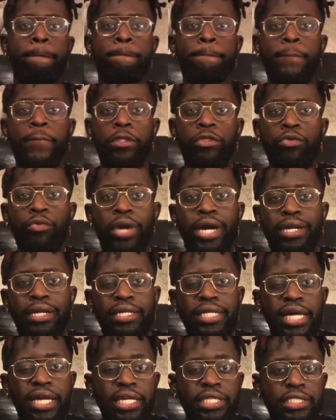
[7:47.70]
you had a
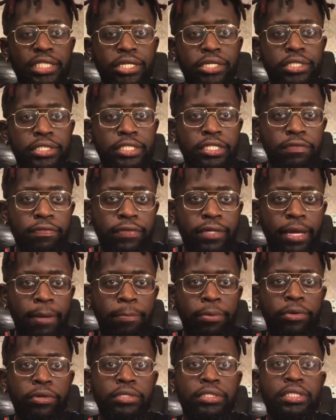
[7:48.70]
lot of jealousy for that
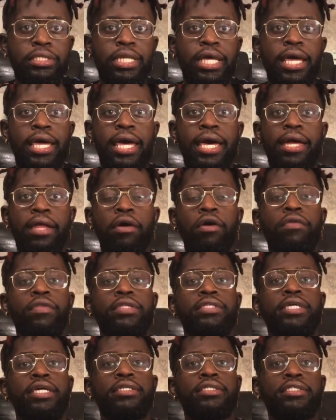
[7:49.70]
person that had all the
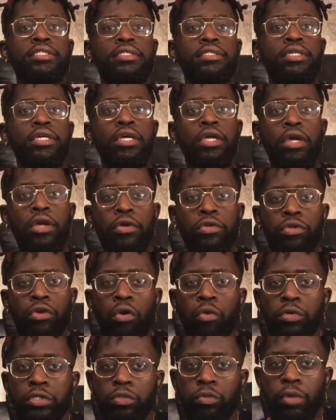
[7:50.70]
attention. You
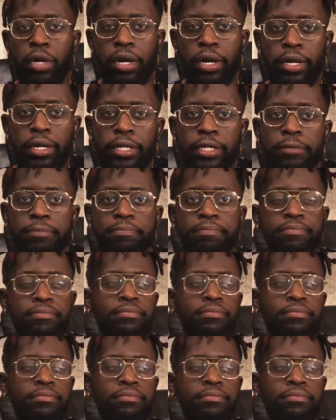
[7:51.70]
always wanted it.